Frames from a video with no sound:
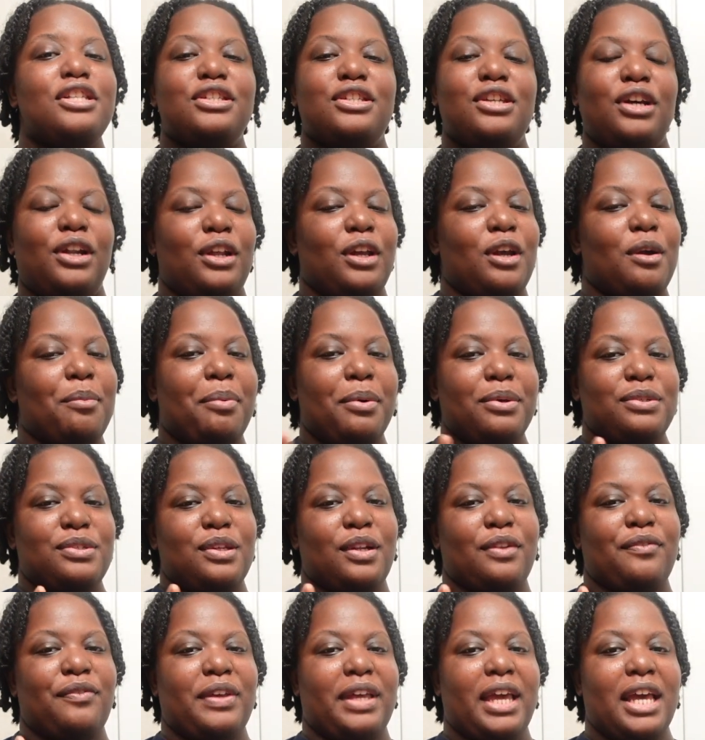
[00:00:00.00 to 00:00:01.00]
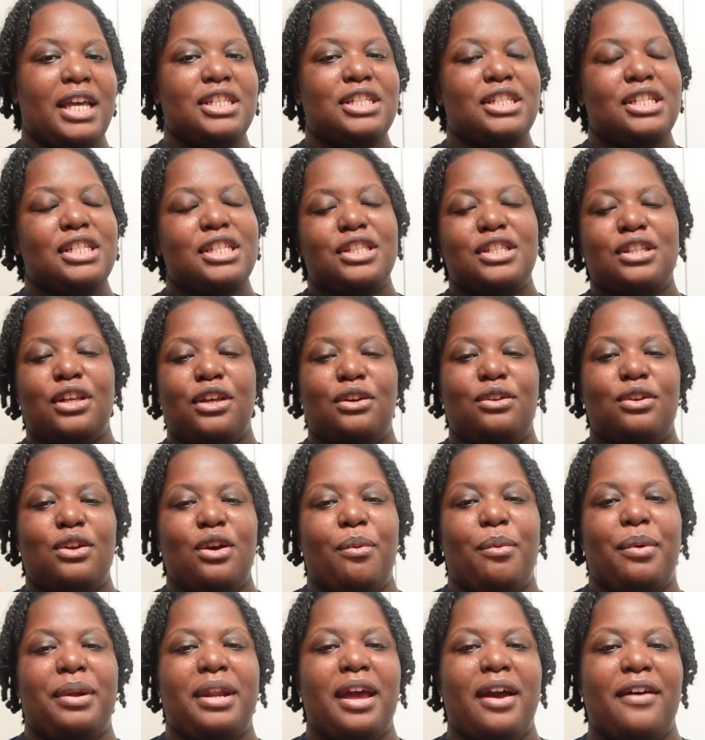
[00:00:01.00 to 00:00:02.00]
Turn on your post notifications so you
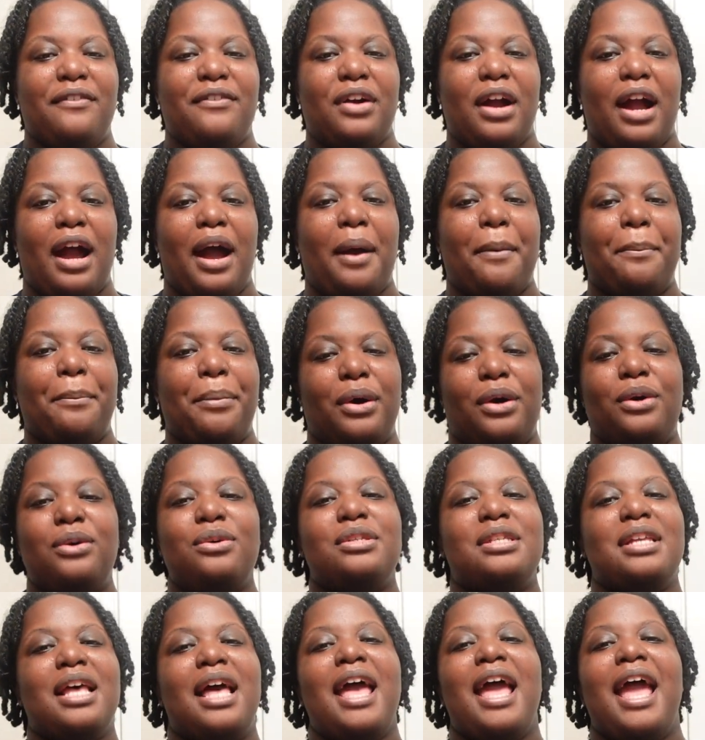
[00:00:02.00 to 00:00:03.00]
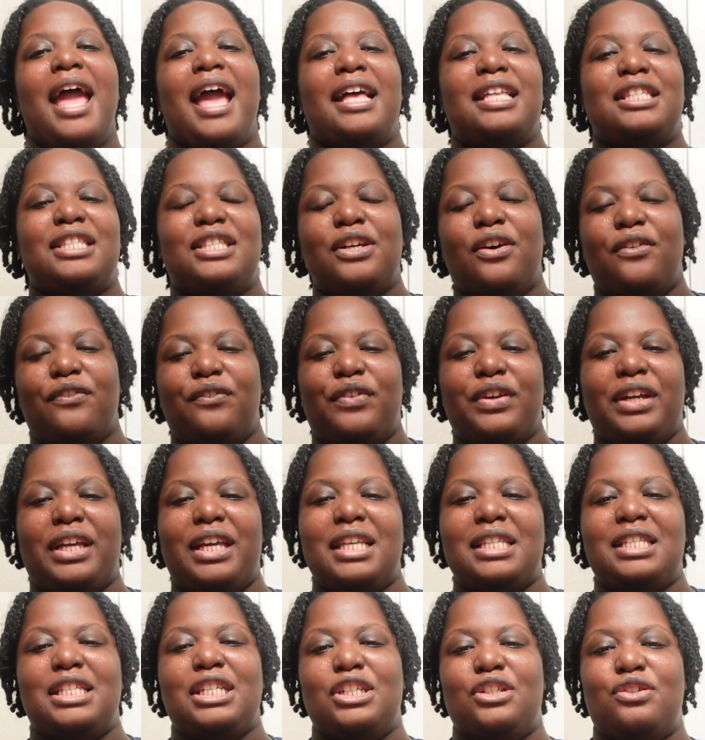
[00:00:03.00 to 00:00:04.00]
know whenever I post. And don't
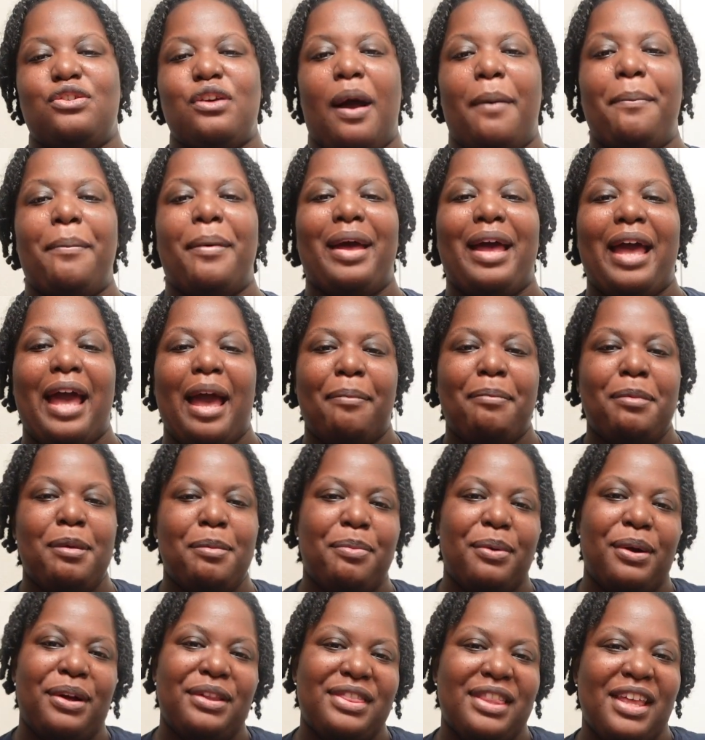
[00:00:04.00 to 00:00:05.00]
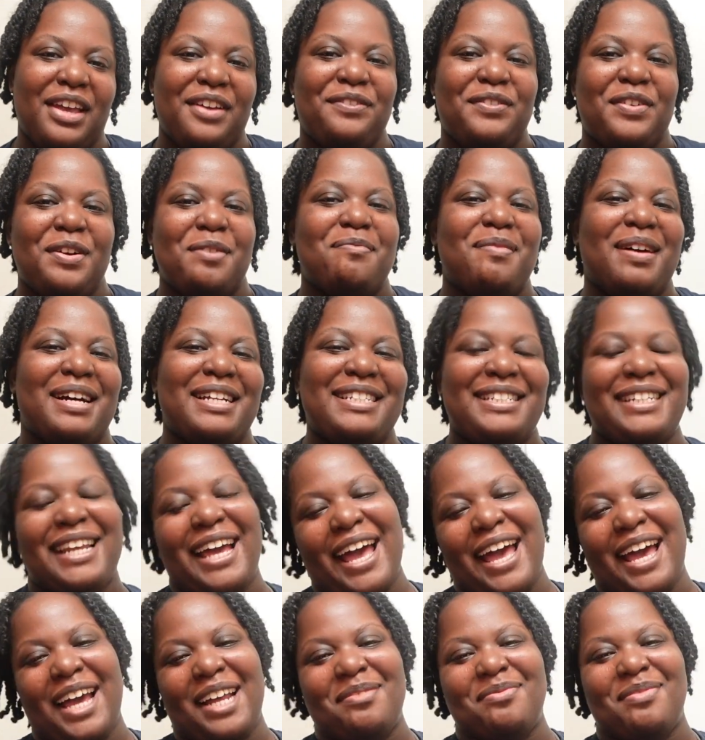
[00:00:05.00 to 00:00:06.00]
forget to drop a happy birthday from my
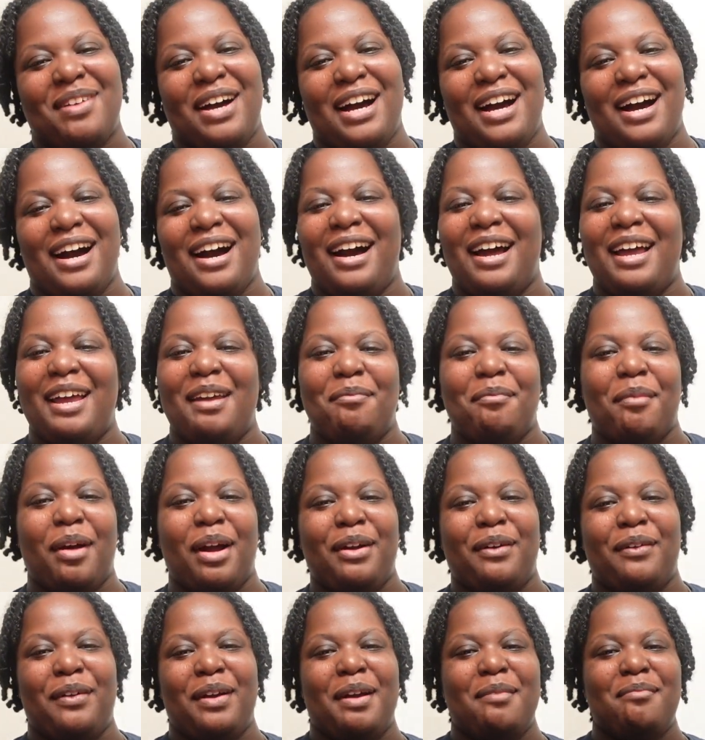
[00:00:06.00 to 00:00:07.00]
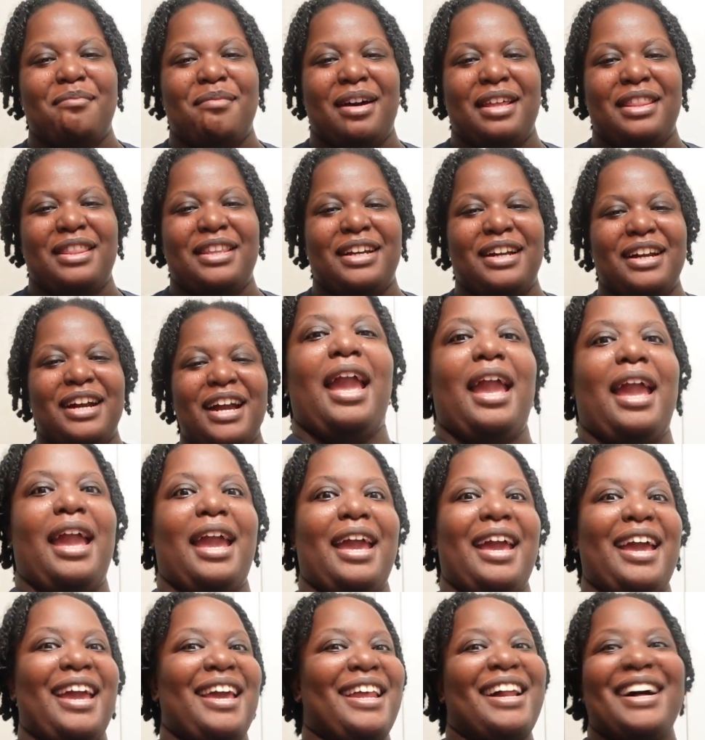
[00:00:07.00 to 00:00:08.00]
dad, my aunt, and my grandmother.
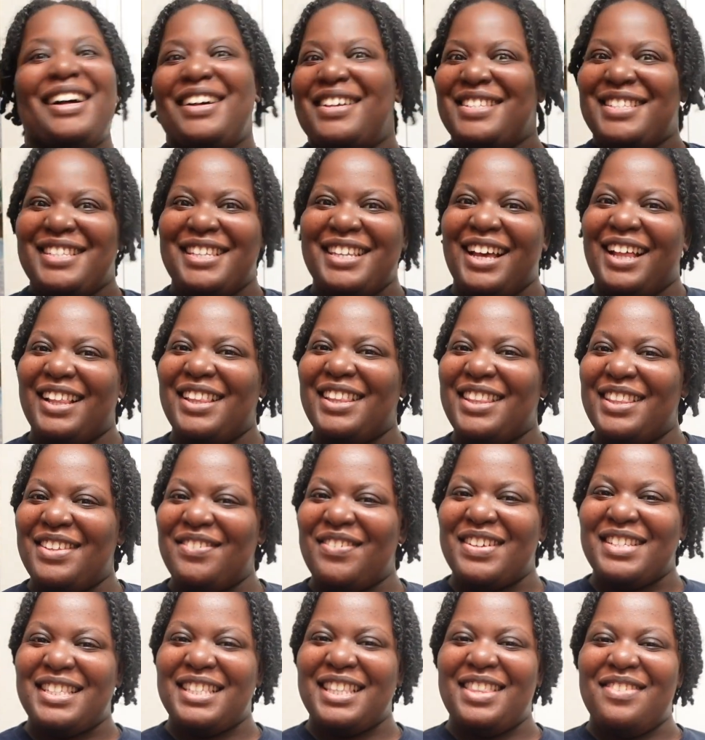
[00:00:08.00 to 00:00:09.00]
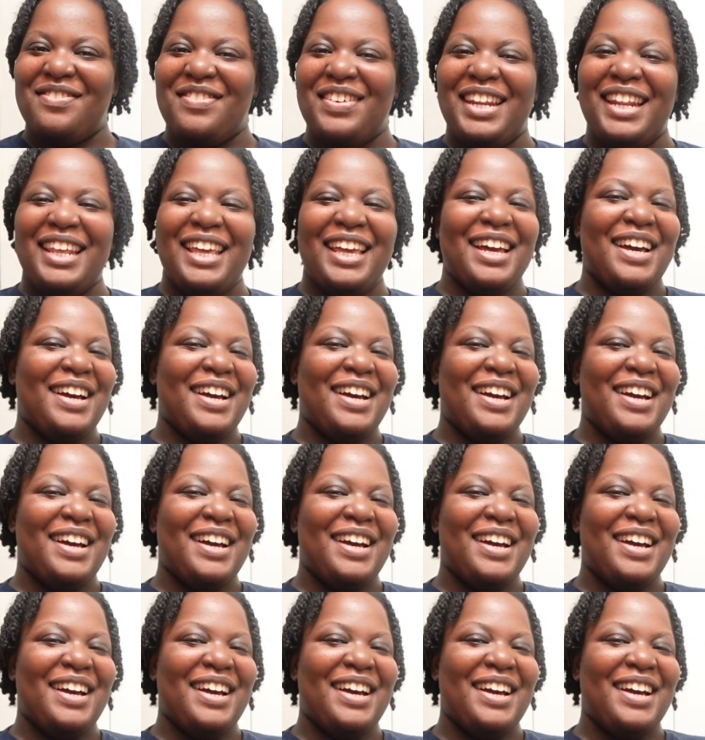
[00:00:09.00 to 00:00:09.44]
And I'll see y'all in the rest of the video.